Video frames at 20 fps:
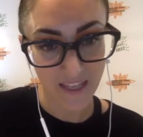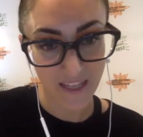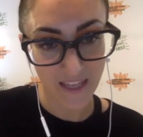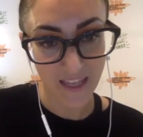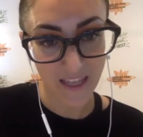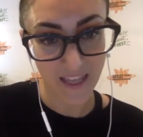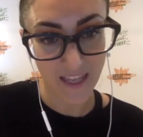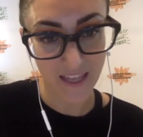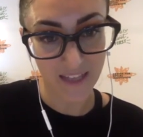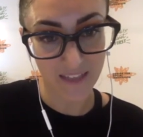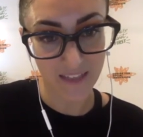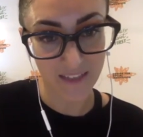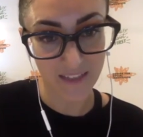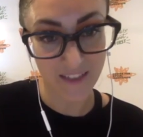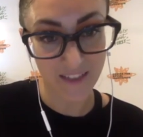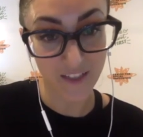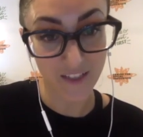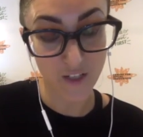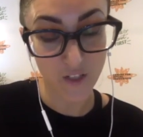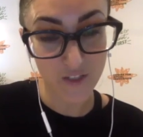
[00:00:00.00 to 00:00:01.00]
And
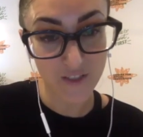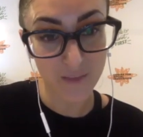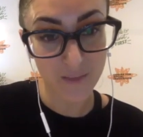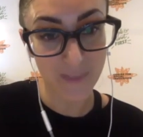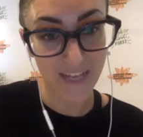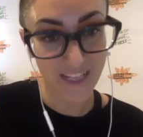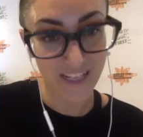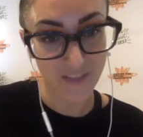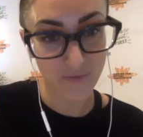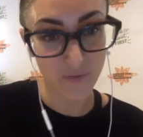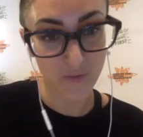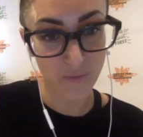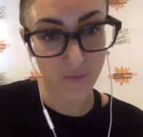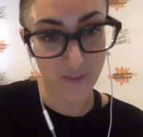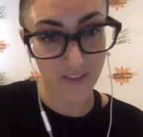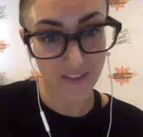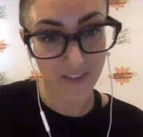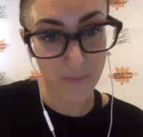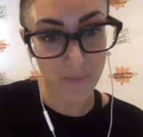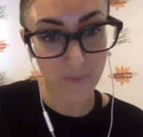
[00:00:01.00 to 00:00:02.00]
encouraged them to ask for the
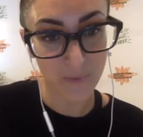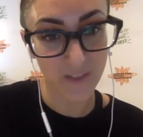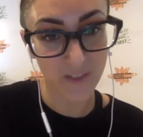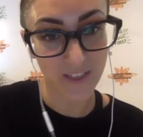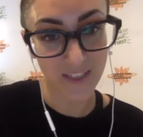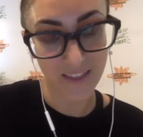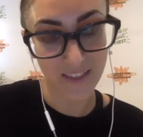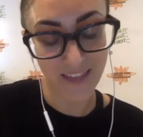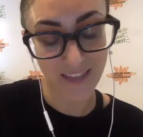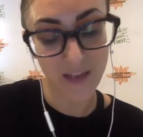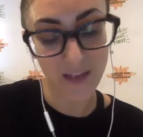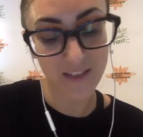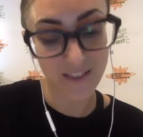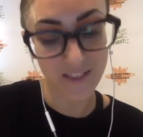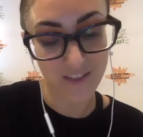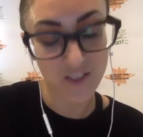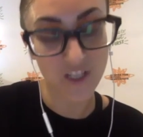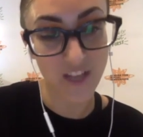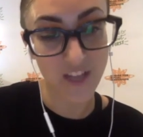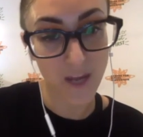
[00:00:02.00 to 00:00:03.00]
real number.
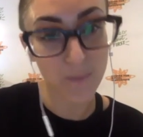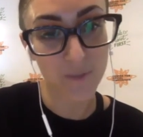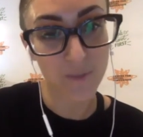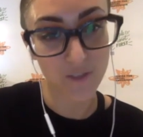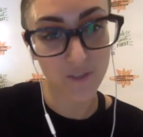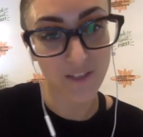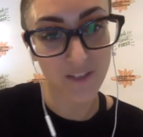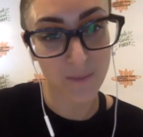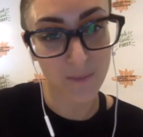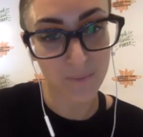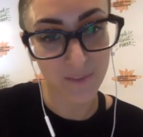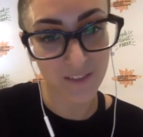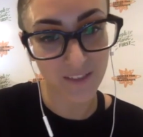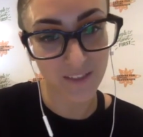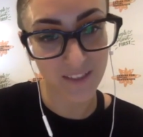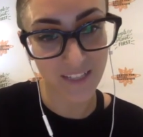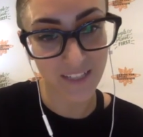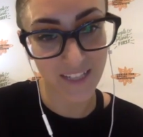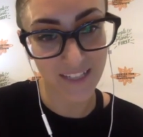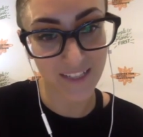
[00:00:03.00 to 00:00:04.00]
And she upped her
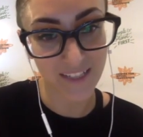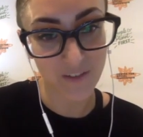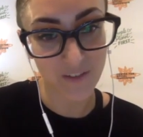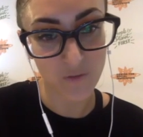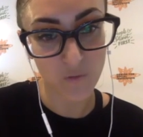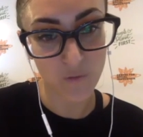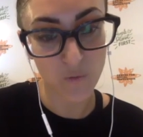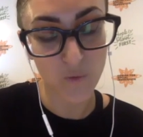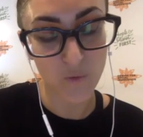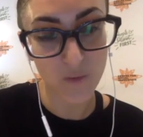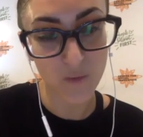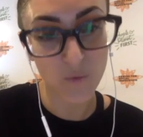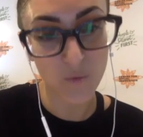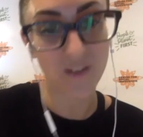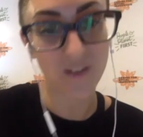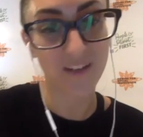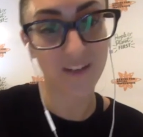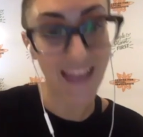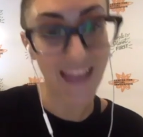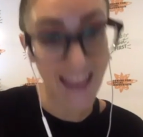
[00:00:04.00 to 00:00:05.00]
number. And we
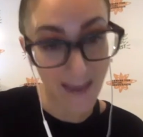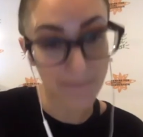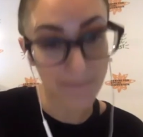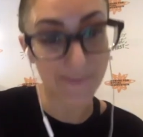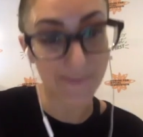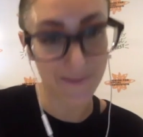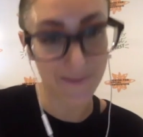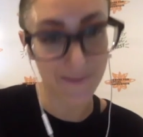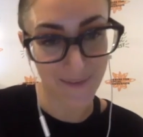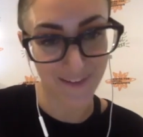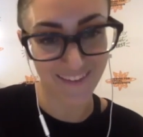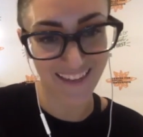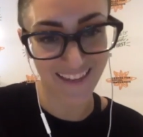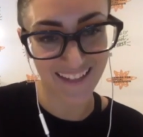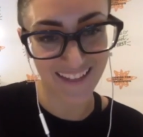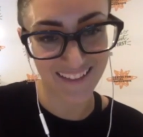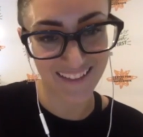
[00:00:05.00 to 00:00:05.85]
were happy about that.